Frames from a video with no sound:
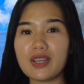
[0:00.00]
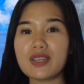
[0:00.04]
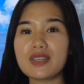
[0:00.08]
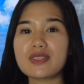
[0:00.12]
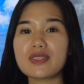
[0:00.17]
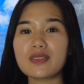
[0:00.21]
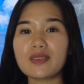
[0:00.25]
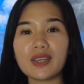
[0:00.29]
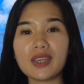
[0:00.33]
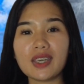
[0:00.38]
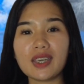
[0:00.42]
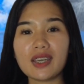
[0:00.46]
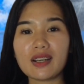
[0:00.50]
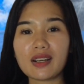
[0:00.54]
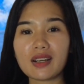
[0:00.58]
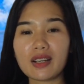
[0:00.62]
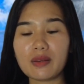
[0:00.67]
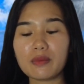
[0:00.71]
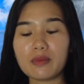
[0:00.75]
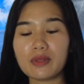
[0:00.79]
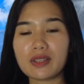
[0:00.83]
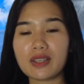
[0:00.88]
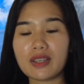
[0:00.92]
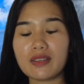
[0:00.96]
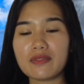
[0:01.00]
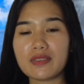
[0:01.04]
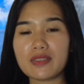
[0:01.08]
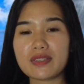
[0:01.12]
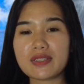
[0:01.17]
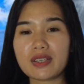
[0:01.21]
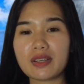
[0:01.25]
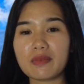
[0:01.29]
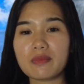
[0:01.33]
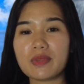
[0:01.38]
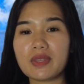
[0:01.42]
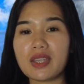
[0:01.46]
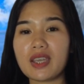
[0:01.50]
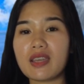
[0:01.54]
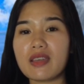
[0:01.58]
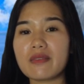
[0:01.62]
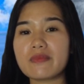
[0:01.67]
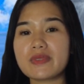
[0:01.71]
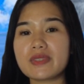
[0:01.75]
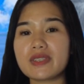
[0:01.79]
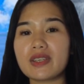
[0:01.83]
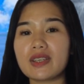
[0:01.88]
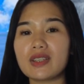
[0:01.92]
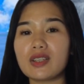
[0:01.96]
So here I will give you some
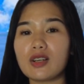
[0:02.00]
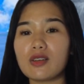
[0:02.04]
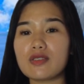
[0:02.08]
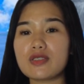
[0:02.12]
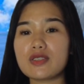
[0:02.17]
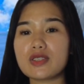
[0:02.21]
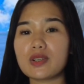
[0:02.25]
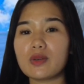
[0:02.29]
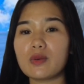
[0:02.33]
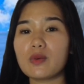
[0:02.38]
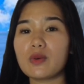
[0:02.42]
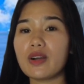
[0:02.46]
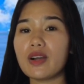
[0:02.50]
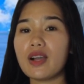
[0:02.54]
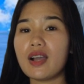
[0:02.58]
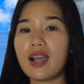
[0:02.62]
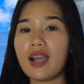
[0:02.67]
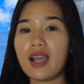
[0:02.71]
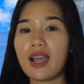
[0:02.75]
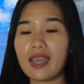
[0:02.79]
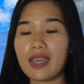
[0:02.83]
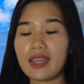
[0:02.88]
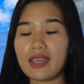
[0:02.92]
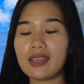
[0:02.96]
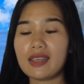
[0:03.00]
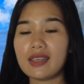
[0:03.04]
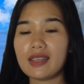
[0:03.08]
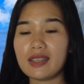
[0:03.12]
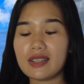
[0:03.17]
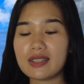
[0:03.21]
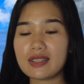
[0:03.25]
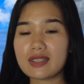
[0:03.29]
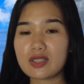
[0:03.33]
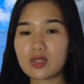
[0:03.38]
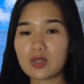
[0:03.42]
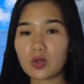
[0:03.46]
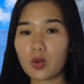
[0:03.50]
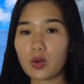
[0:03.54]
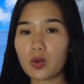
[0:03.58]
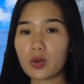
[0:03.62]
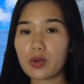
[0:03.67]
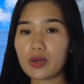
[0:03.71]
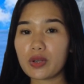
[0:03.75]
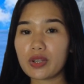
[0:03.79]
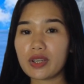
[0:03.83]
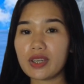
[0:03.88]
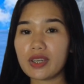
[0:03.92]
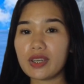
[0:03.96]
tips and also a
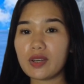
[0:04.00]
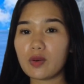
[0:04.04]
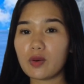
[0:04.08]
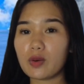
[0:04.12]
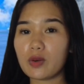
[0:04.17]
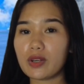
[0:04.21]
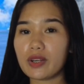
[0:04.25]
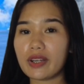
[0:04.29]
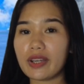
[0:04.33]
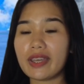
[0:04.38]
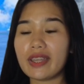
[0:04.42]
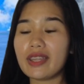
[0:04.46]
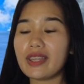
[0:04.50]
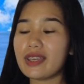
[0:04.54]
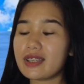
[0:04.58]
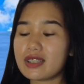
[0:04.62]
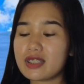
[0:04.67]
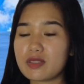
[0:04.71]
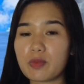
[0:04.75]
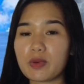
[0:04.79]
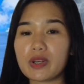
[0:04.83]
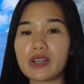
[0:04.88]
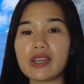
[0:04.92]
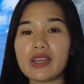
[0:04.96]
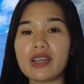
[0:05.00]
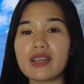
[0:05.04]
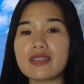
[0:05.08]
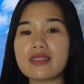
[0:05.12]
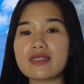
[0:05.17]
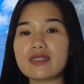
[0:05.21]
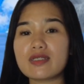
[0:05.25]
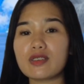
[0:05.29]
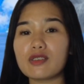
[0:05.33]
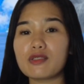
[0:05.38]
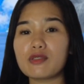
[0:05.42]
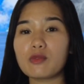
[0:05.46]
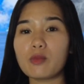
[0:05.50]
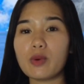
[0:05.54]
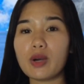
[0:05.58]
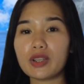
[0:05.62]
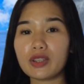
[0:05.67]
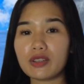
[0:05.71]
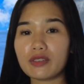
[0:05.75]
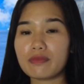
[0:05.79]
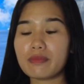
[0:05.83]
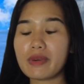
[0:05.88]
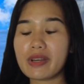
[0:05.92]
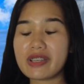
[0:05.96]
story or a experience of
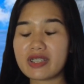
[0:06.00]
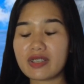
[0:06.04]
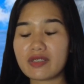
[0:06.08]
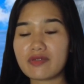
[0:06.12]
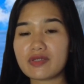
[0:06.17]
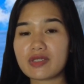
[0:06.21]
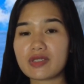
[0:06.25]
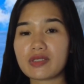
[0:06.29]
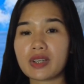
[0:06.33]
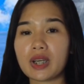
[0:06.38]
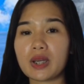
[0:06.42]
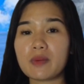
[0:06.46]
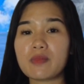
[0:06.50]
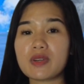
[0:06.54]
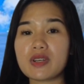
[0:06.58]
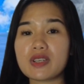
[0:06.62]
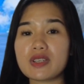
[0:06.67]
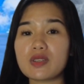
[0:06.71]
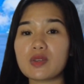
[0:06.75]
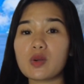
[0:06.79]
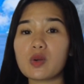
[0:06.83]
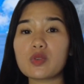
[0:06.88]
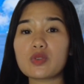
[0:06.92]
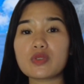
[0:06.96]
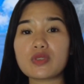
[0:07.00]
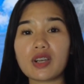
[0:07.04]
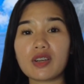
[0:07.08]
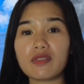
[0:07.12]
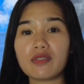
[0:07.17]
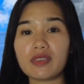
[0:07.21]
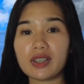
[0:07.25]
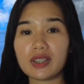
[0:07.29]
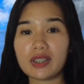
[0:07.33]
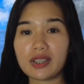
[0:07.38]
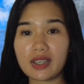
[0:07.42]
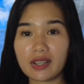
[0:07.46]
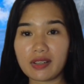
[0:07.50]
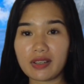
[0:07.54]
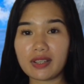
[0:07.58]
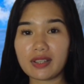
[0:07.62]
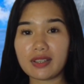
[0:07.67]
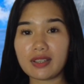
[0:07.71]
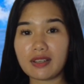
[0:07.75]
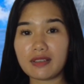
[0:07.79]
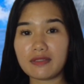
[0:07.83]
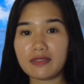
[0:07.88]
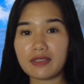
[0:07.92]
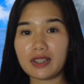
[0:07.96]
one of my subscribers who travel here
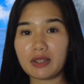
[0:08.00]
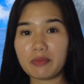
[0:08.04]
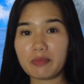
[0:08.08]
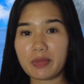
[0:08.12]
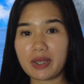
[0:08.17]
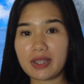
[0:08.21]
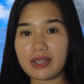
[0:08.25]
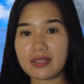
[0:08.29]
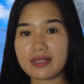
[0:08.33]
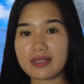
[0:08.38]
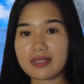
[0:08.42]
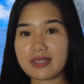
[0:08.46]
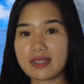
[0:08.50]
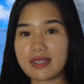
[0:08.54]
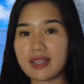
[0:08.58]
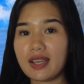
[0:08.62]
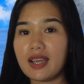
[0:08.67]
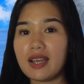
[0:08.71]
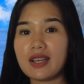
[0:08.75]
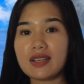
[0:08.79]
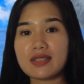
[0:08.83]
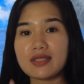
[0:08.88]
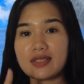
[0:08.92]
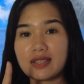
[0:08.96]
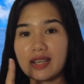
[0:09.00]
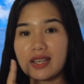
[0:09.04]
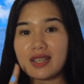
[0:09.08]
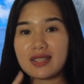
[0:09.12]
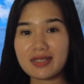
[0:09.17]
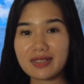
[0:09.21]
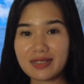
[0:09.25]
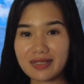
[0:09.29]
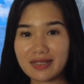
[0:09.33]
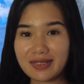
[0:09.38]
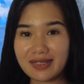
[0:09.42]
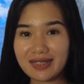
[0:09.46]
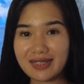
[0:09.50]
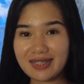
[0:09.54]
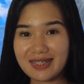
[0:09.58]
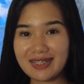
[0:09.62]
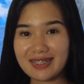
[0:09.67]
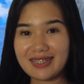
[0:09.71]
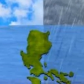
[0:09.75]
in the Philippines. Stay tuned.